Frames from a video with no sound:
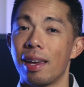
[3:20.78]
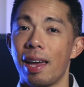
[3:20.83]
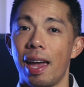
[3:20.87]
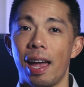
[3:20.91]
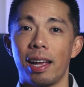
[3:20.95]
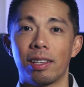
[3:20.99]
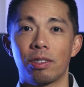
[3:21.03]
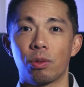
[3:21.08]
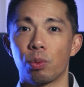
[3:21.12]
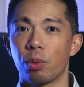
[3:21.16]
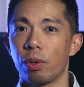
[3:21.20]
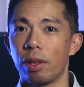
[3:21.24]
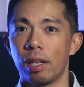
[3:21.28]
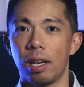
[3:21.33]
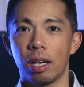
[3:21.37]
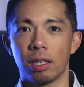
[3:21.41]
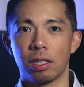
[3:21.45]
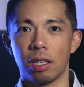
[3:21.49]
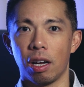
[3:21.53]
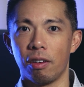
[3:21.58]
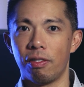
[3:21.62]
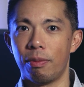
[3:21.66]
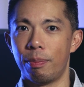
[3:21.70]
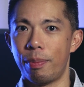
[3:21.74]
It's really a
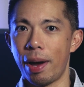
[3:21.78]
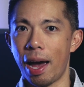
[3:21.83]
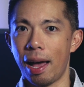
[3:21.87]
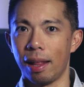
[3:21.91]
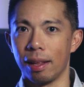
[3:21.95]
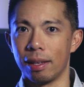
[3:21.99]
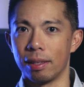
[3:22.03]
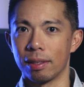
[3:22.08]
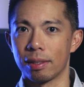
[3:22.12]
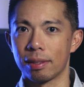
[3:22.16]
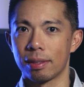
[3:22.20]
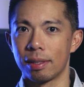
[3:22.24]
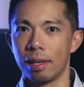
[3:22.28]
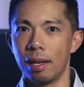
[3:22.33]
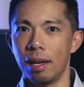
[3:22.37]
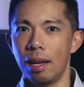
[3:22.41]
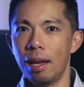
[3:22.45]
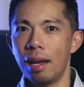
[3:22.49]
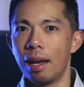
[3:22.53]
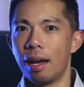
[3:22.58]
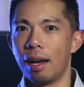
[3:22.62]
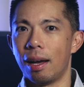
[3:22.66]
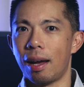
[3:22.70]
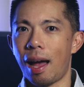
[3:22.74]
tough balance.
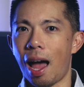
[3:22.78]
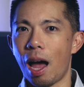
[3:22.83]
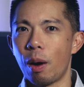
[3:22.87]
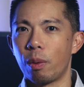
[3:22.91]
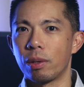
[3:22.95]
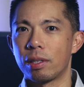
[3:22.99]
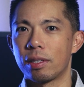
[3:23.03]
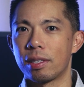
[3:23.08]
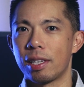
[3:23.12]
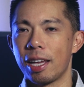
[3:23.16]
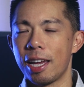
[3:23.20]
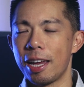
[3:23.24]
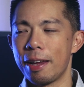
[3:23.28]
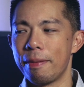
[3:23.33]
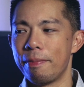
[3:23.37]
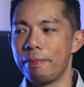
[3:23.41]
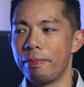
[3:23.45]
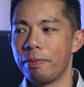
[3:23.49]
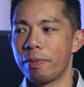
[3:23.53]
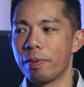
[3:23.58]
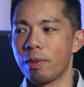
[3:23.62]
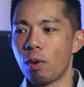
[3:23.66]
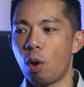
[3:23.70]
I would say